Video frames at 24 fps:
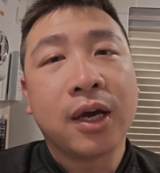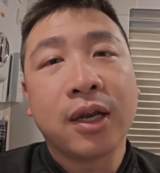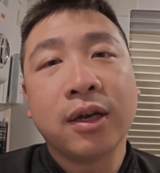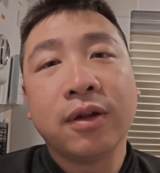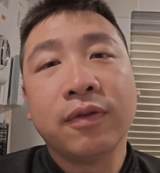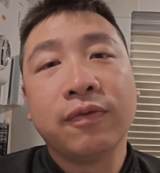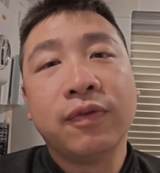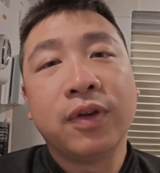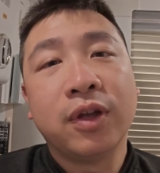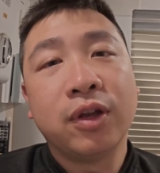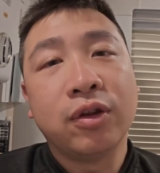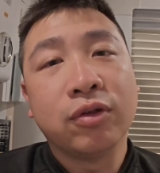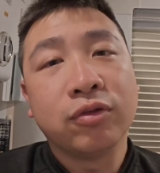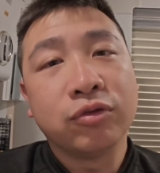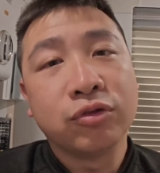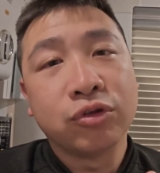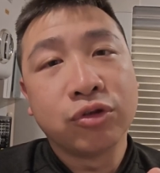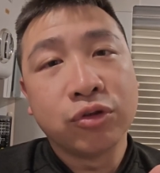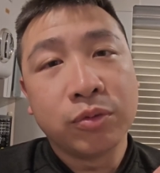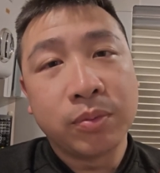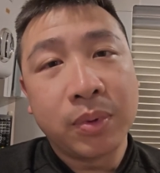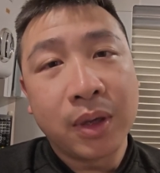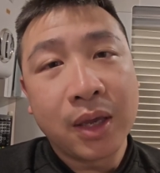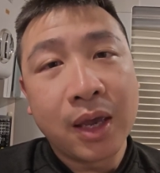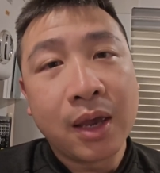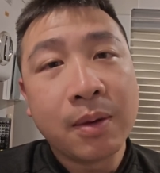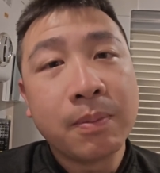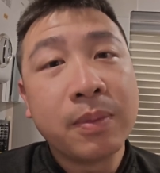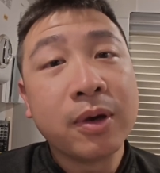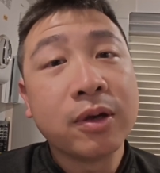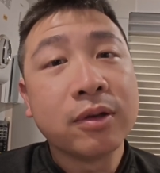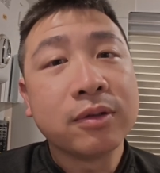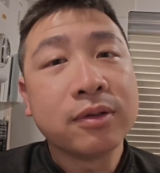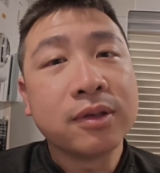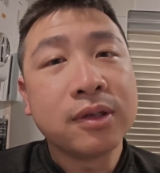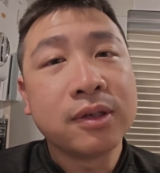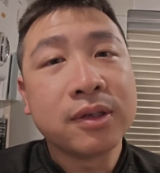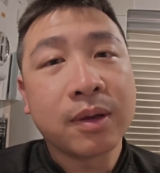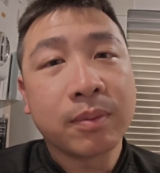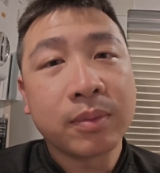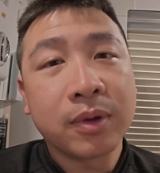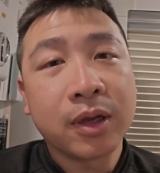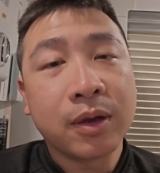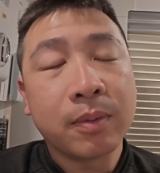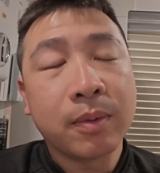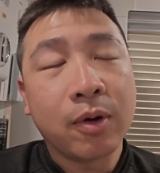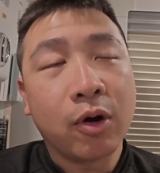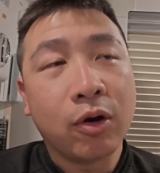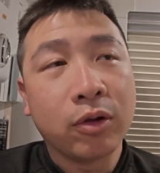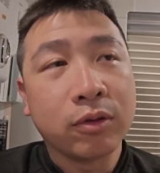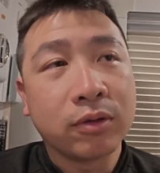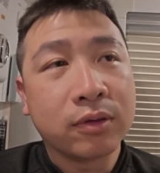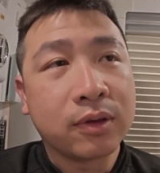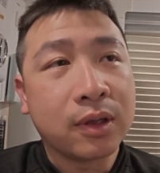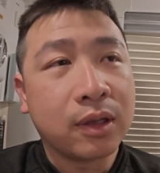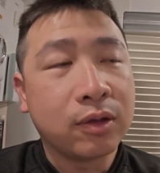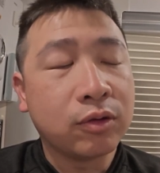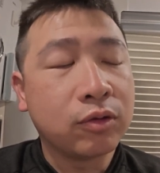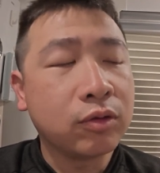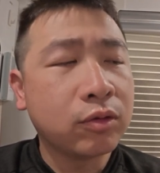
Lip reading: under videos, you should be able to see something about onsen.